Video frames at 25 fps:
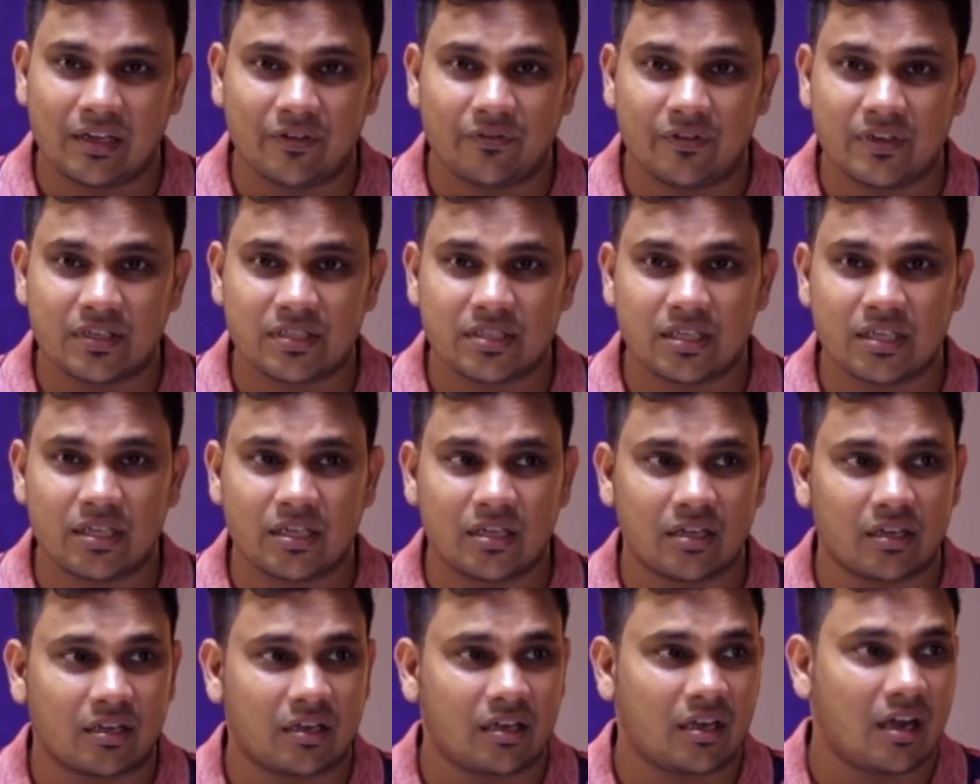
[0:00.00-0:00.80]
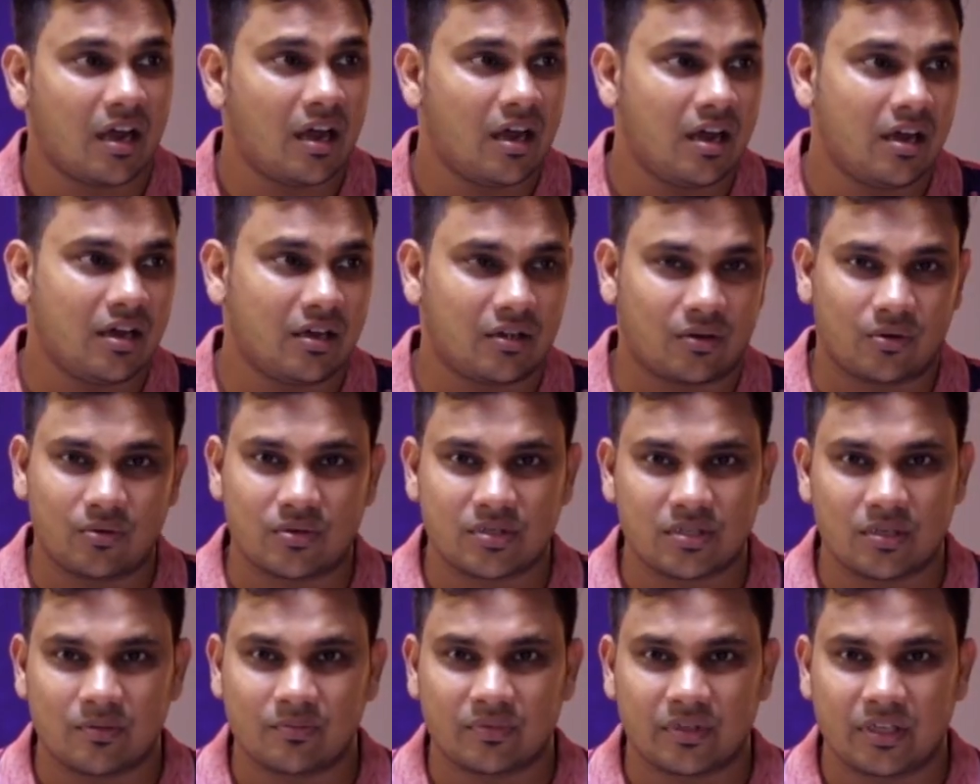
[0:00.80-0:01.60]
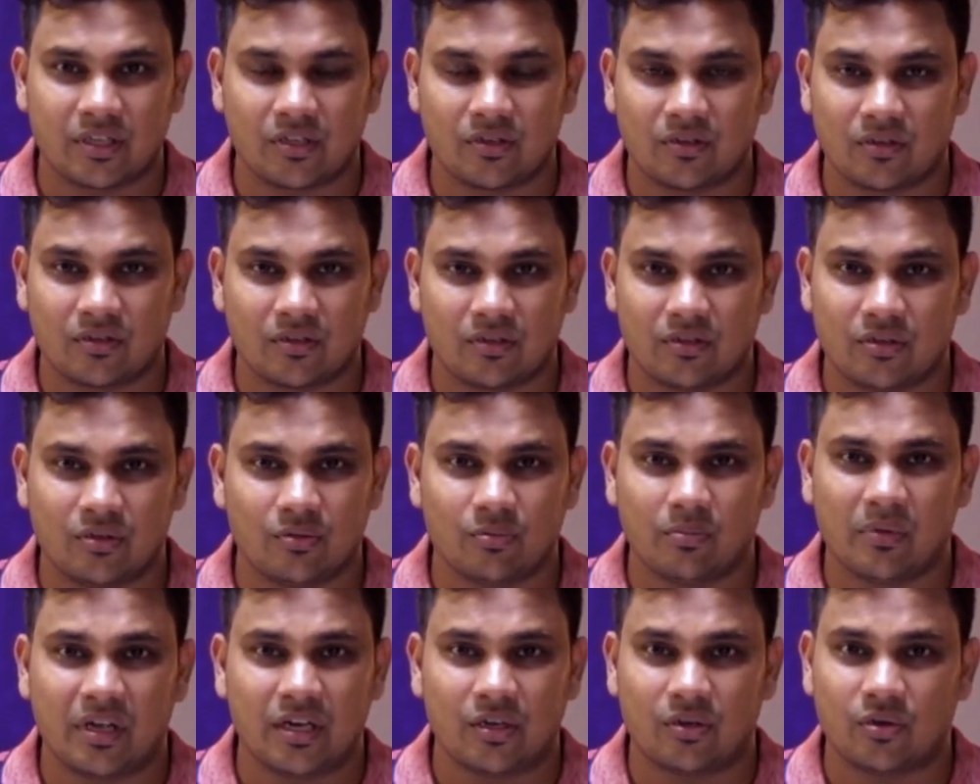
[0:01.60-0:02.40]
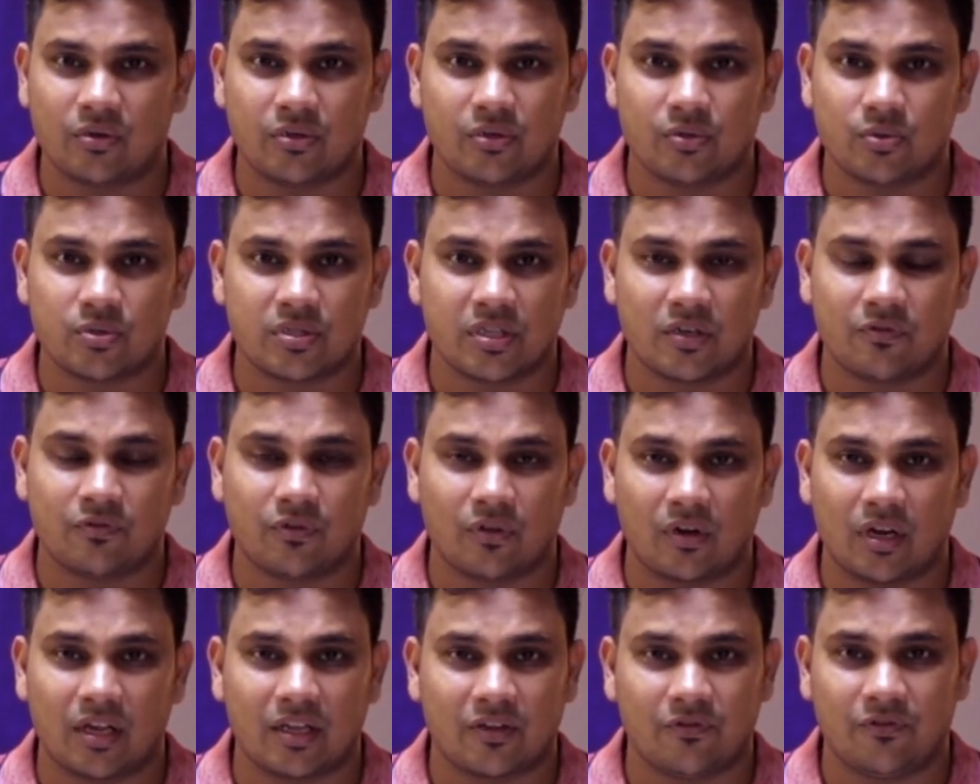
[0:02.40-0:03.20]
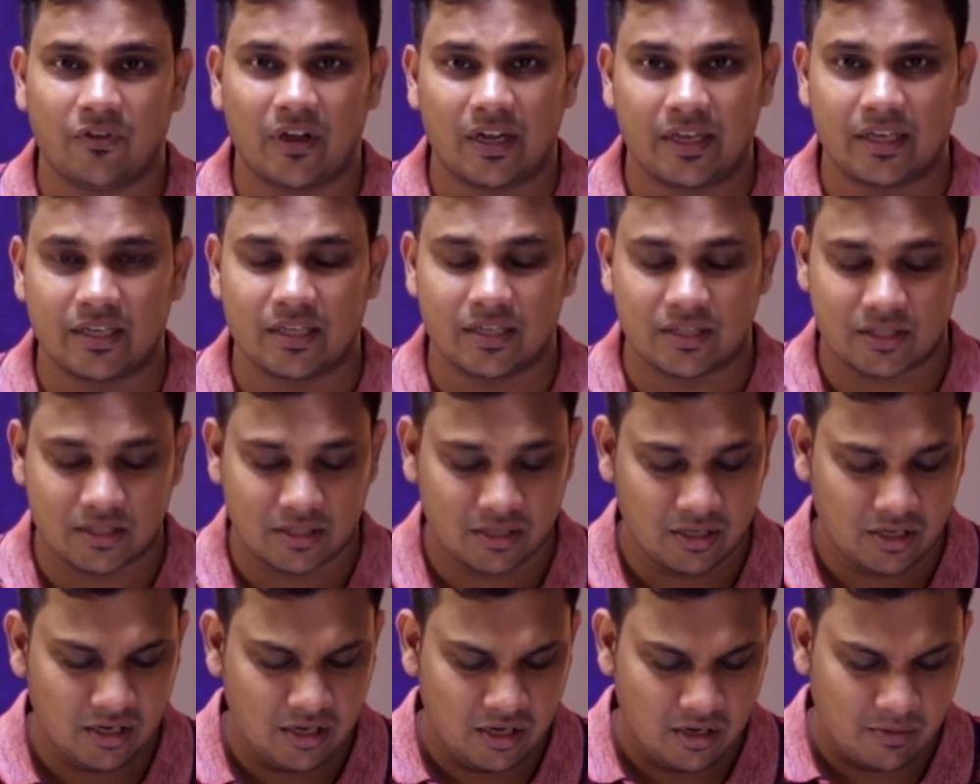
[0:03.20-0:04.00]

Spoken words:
if it's a car or something, you might use it for like 5 years.